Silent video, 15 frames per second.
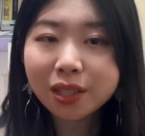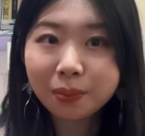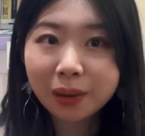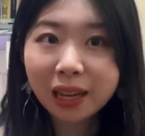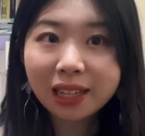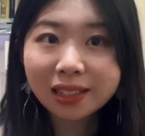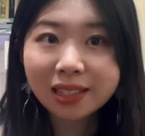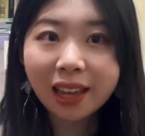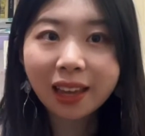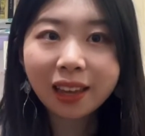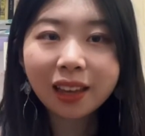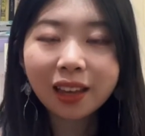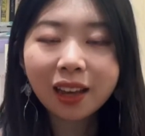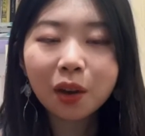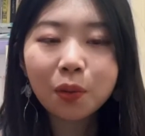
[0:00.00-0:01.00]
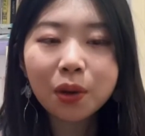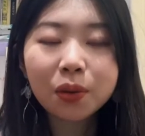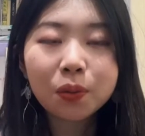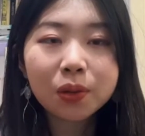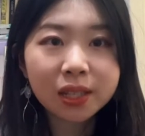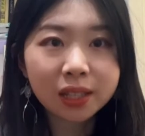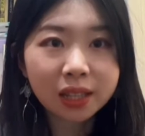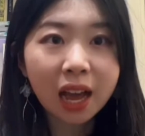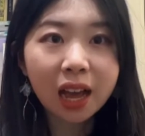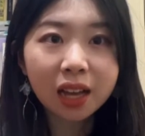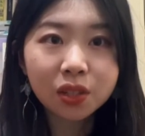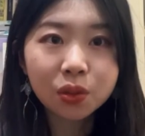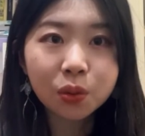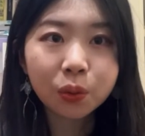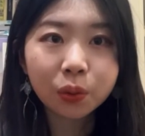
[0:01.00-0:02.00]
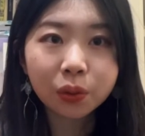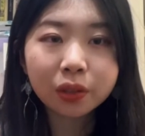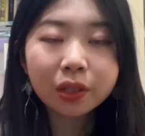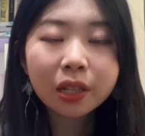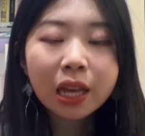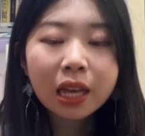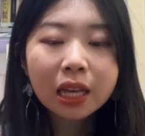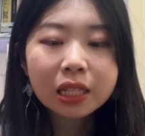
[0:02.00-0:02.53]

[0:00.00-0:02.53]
debating when I was in high school.